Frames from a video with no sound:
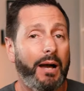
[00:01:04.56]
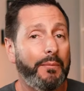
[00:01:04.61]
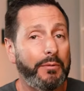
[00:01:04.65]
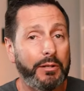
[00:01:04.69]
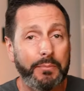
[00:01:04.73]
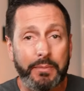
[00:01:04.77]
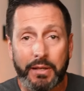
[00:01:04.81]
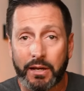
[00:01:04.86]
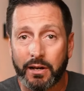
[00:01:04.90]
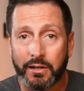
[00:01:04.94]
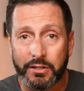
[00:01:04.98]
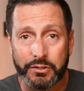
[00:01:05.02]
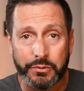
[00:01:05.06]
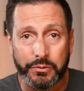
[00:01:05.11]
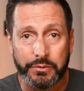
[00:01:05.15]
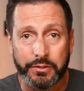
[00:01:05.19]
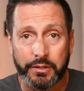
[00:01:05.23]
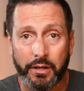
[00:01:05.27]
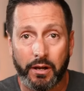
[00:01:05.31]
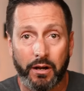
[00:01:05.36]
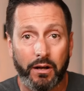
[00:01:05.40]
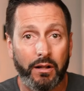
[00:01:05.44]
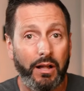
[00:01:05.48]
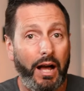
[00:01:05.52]
I'm gonna be honest with
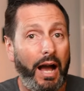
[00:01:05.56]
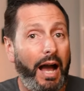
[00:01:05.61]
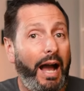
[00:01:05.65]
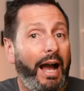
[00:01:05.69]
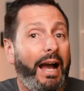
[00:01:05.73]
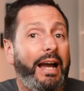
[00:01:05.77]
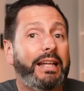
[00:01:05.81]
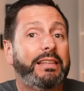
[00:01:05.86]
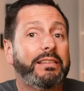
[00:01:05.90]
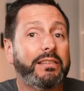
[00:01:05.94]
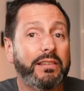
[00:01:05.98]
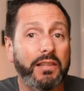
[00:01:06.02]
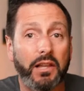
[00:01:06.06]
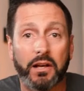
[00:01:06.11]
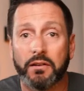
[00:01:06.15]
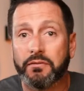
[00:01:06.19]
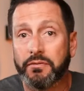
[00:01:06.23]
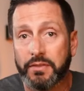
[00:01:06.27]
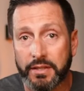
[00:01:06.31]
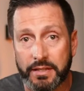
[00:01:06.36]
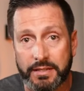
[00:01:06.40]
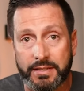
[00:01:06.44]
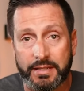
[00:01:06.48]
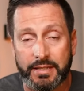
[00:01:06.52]
y'all. I
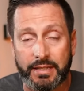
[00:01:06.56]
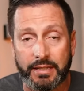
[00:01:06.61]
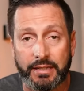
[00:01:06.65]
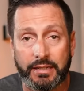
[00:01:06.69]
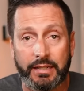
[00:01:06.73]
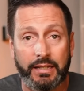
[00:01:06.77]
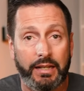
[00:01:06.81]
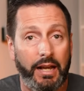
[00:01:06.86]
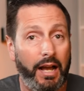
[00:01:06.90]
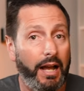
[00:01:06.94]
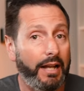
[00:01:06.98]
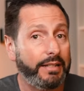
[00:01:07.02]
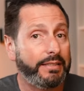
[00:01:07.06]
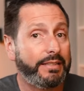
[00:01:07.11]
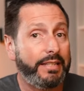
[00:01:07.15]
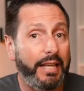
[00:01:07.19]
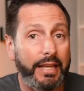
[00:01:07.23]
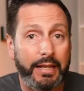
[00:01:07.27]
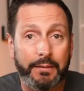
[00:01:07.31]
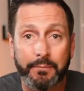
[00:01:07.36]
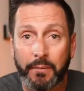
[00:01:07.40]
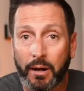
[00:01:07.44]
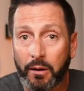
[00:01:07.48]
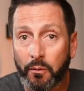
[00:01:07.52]
love this city. I
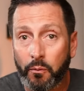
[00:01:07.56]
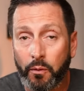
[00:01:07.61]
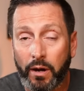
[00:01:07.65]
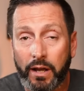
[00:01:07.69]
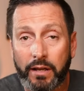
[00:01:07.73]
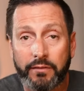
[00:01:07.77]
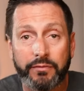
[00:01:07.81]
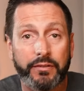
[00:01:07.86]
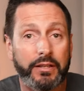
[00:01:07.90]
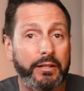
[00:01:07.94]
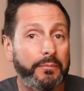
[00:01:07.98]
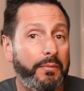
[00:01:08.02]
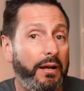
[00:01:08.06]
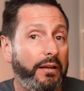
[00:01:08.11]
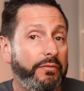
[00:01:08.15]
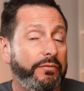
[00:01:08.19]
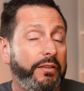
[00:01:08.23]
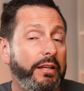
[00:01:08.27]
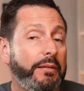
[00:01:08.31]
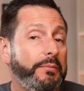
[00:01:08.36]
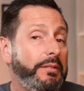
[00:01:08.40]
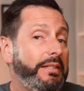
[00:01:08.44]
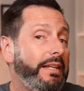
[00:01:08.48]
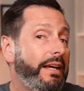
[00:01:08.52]
take my wife and my
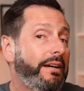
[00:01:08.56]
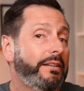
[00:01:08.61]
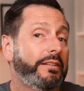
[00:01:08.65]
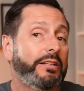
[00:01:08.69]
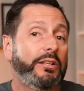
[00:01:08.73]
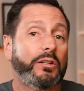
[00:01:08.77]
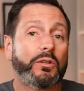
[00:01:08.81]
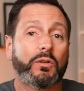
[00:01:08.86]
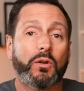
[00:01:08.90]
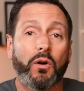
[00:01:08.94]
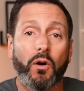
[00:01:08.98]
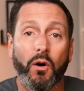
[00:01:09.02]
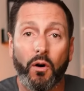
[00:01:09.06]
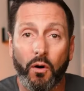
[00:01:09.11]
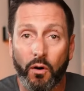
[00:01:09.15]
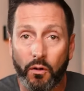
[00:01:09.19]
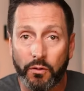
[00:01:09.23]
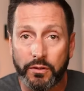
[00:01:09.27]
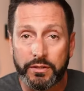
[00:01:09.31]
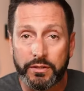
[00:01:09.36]
family down here all